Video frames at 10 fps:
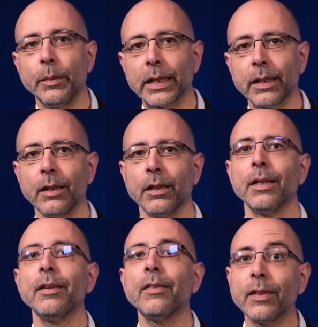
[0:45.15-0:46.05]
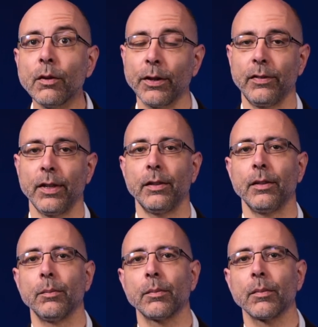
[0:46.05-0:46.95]
and admire its
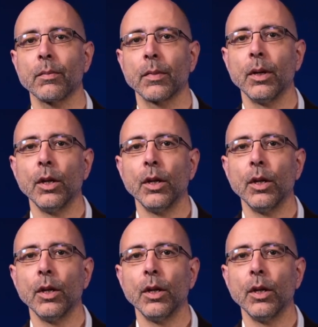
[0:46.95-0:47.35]
facades.